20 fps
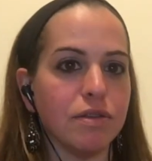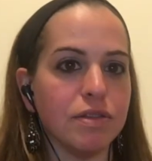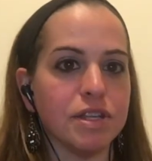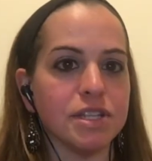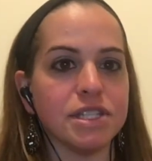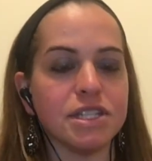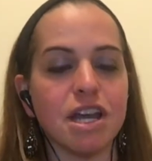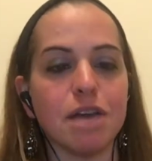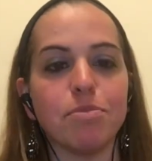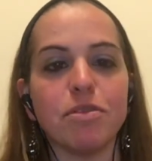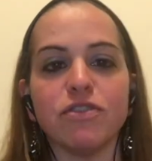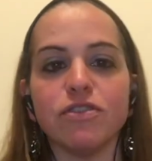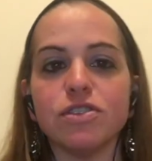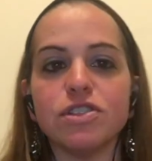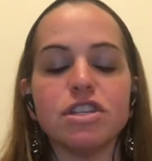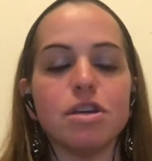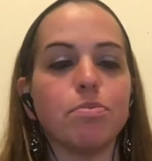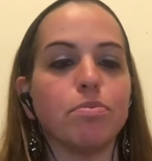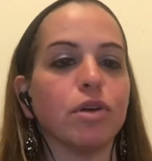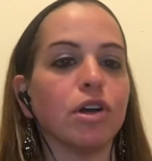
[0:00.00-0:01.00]
this type of
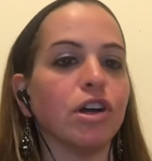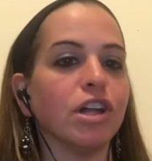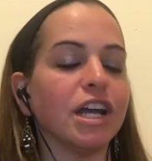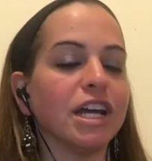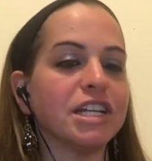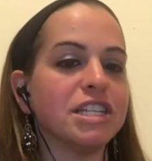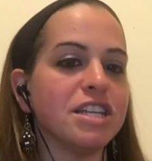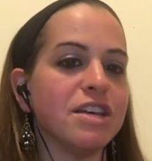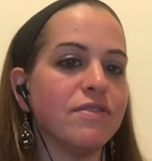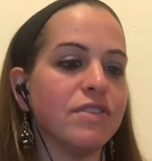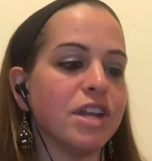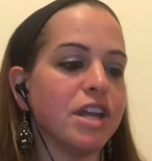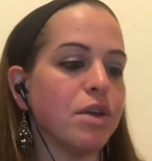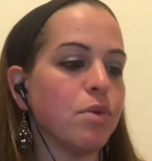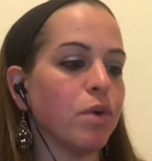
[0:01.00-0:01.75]
reciprocal activity